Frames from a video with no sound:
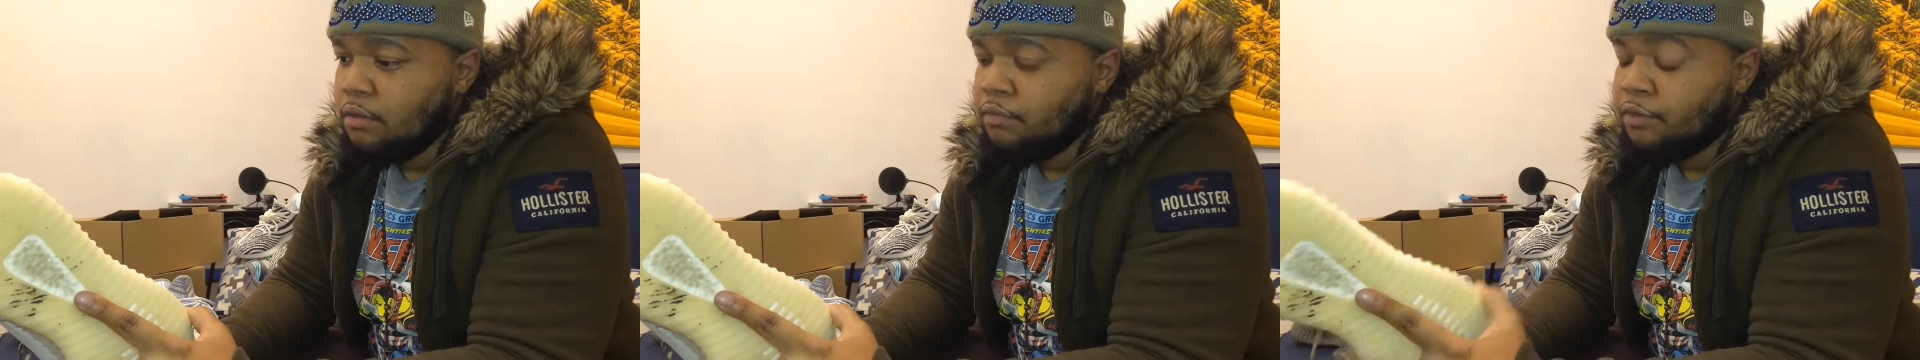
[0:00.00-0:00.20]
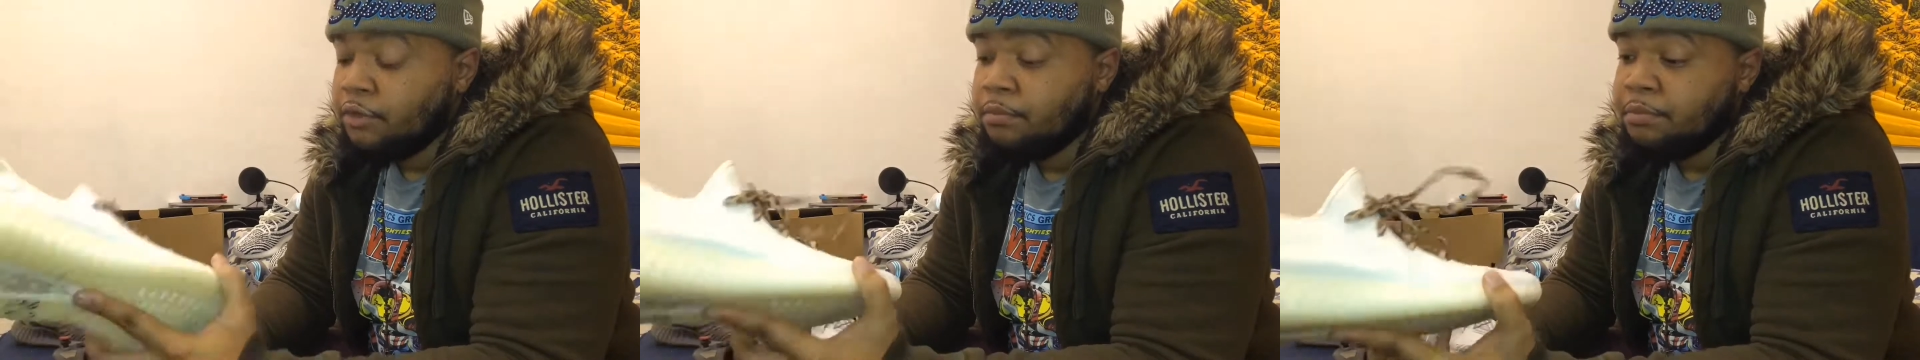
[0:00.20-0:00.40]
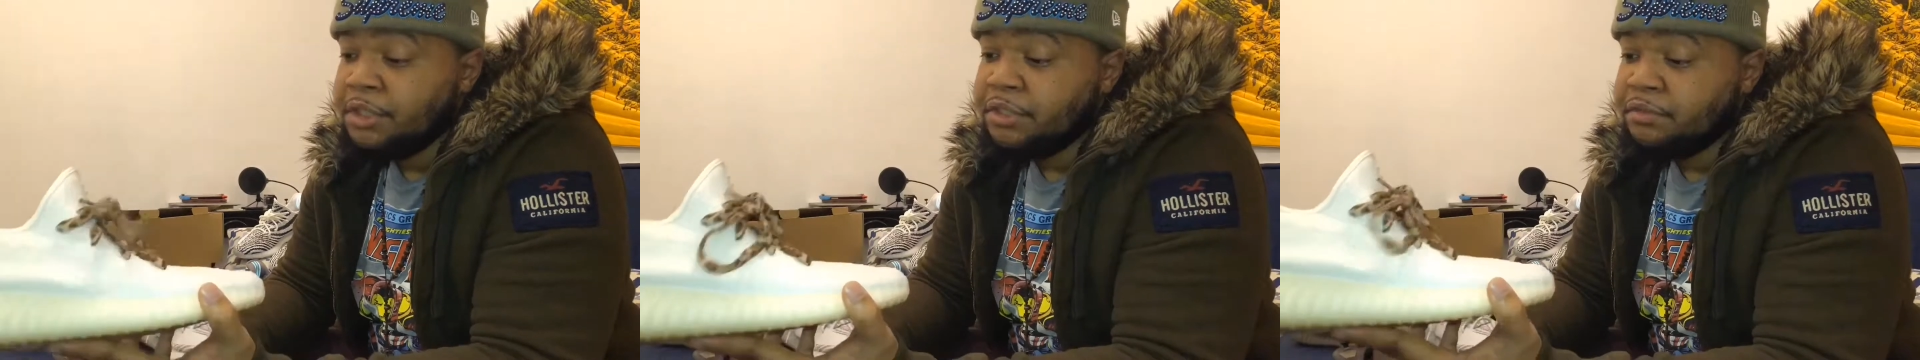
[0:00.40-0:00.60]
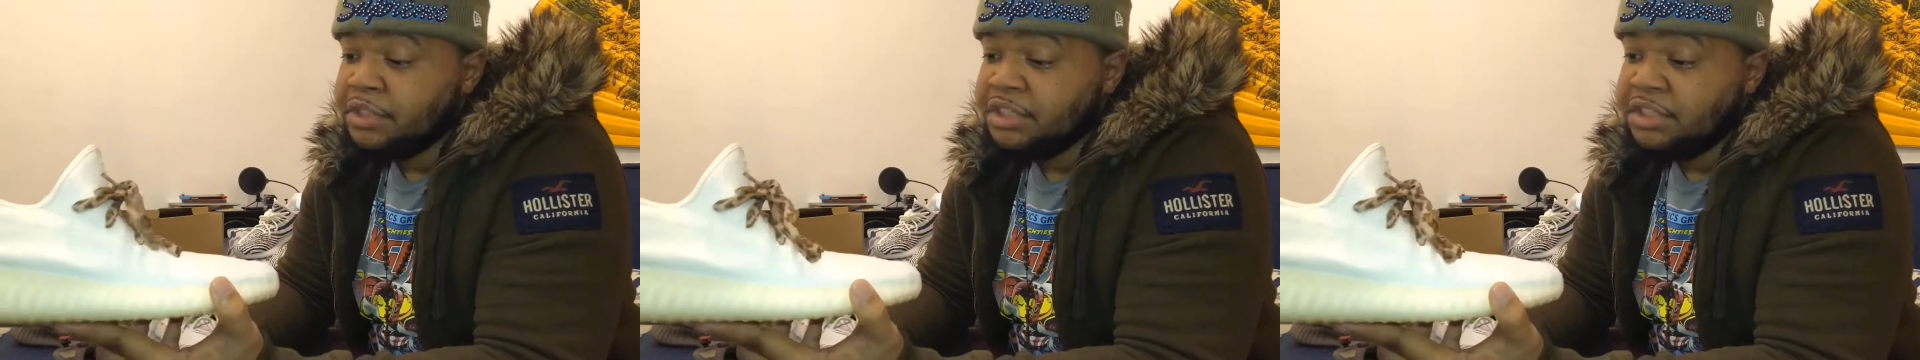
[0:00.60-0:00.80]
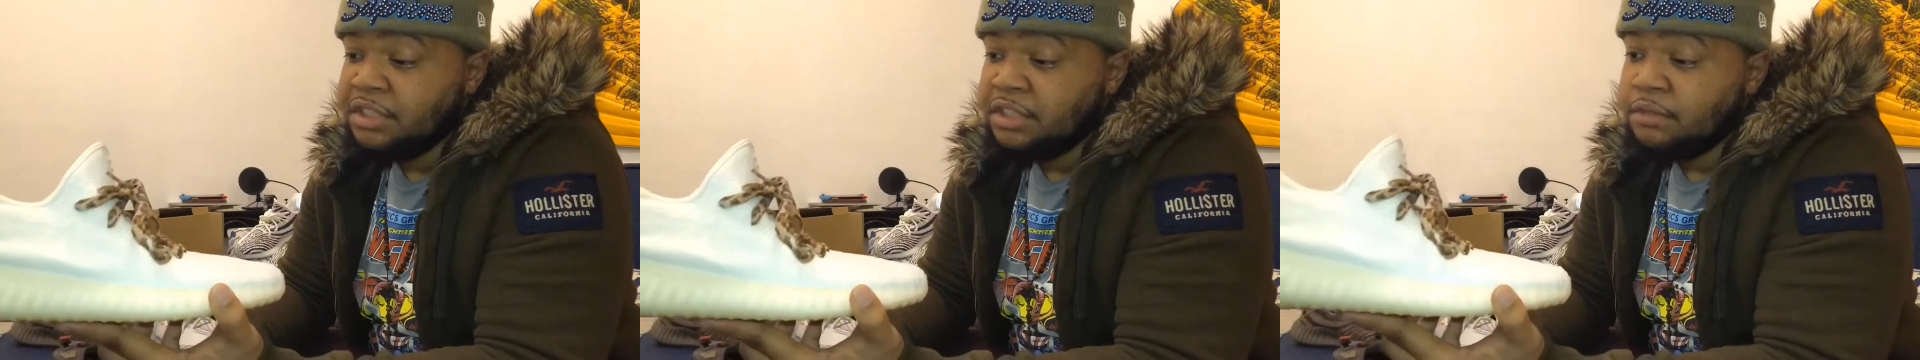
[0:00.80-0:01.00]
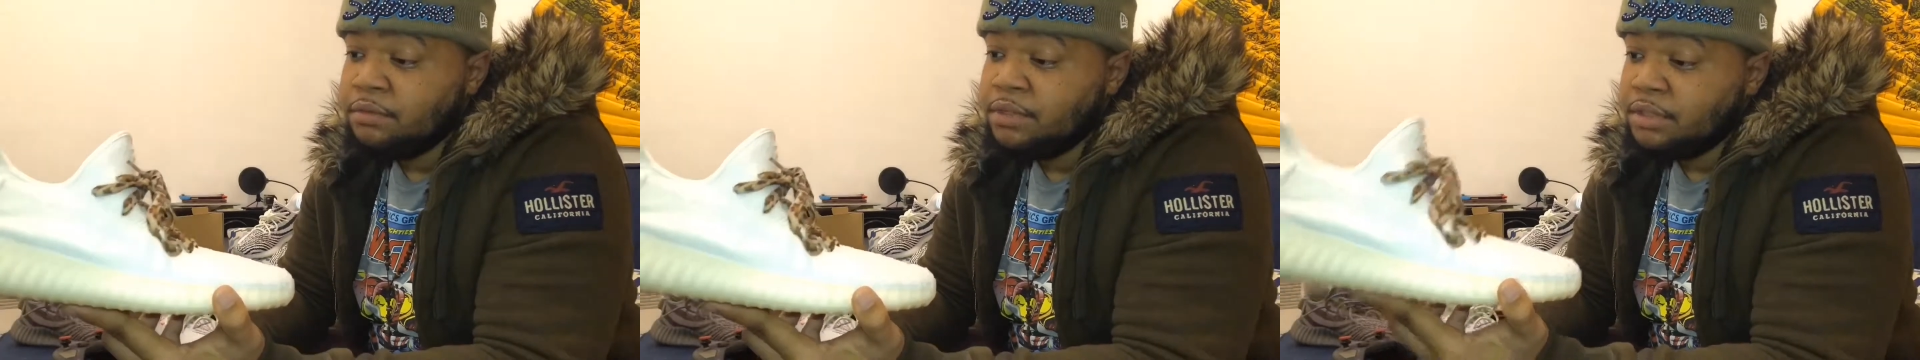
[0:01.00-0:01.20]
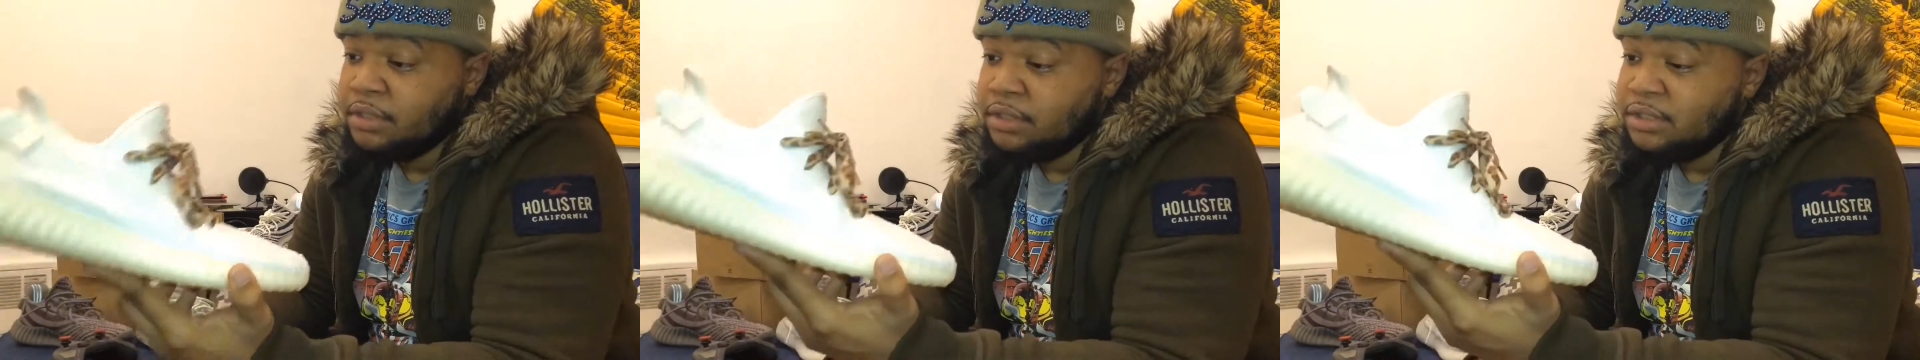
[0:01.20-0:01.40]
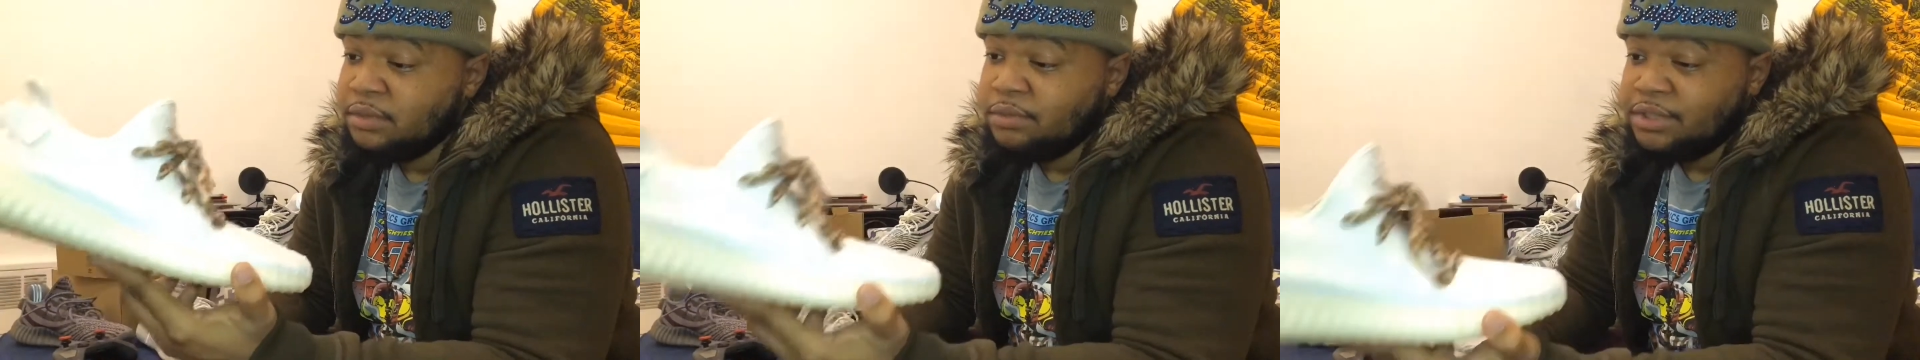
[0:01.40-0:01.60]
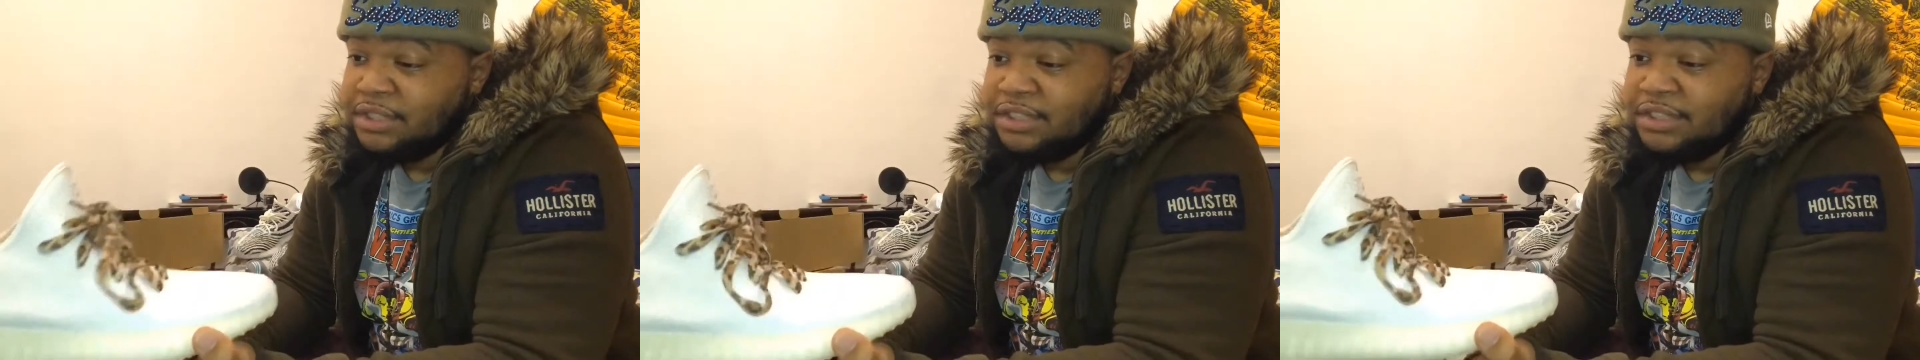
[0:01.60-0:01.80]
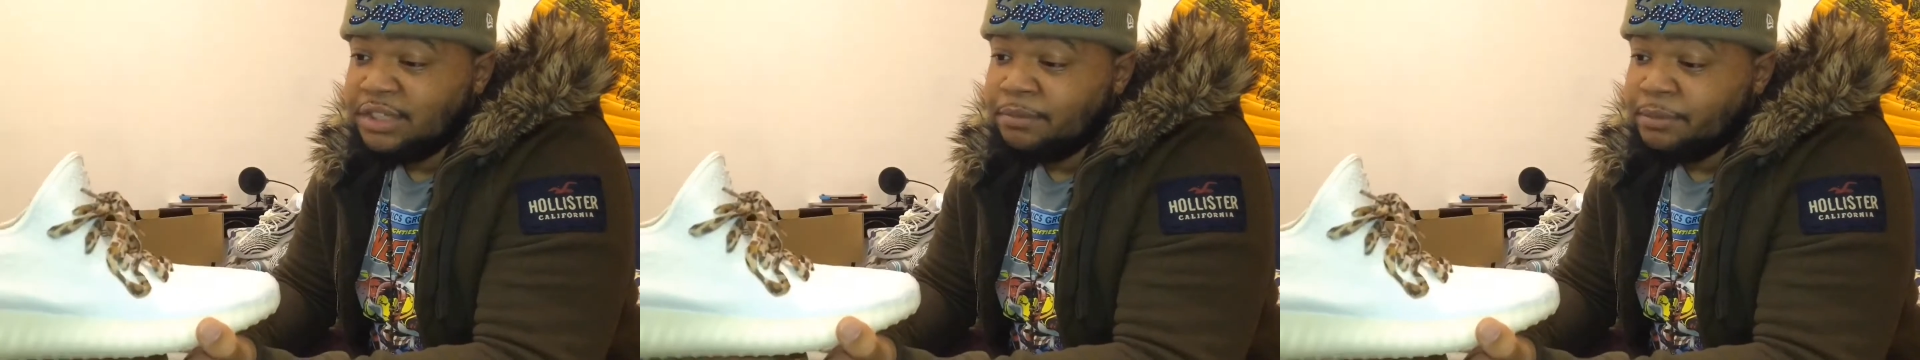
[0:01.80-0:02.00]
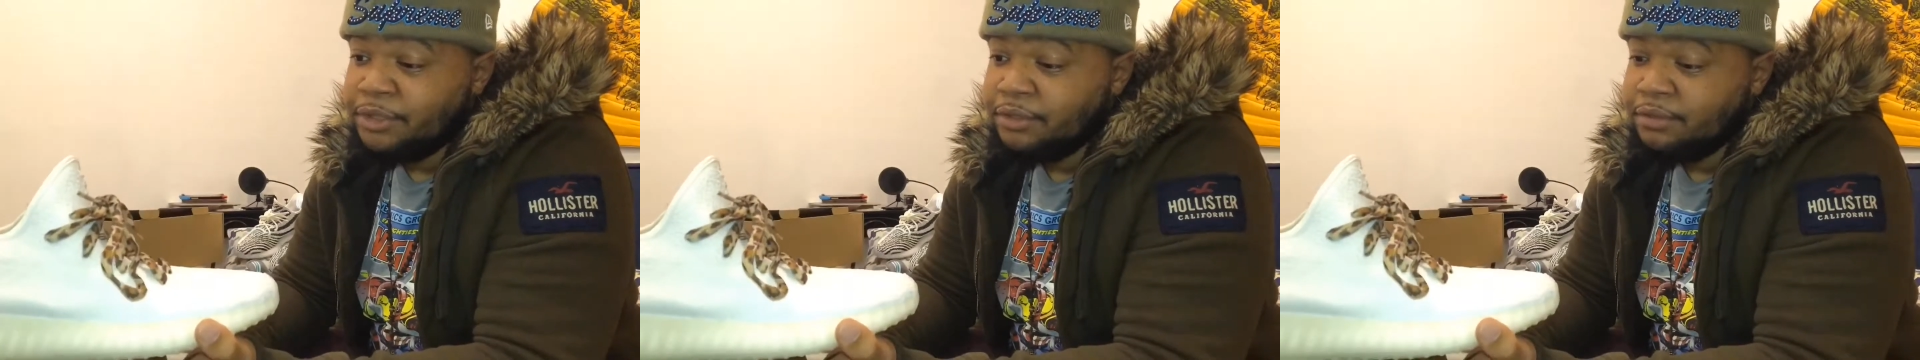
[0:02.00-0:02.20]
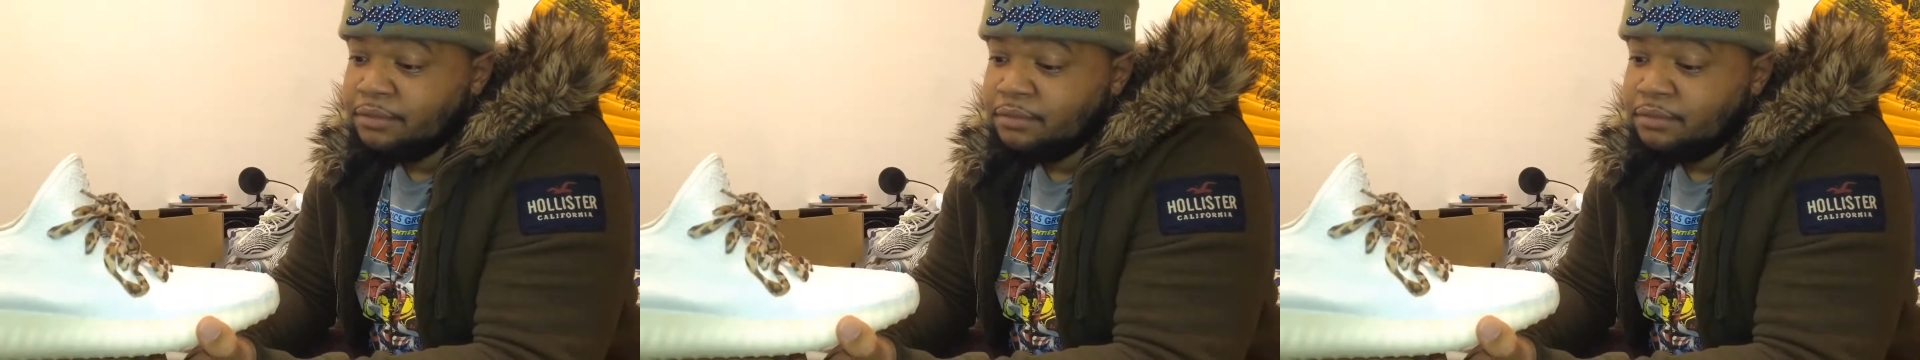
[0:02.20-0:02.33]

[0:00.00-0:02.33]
Real big reason it was because it was summer,